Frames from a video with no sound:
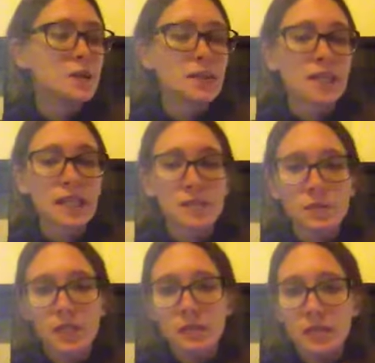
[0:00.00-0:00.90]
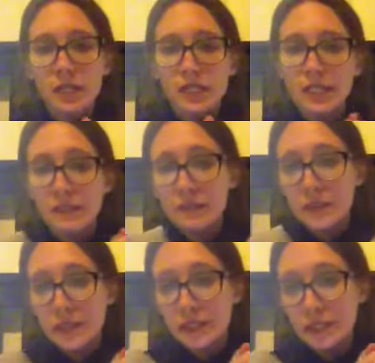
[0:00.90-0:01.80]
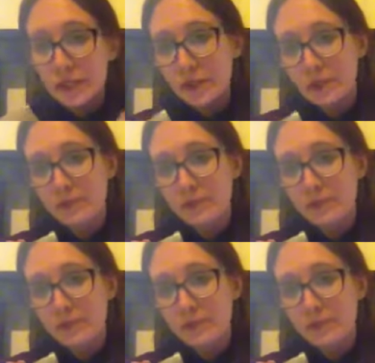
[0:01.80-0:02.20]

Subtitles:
last weekend when I didn't have a whole lot to do.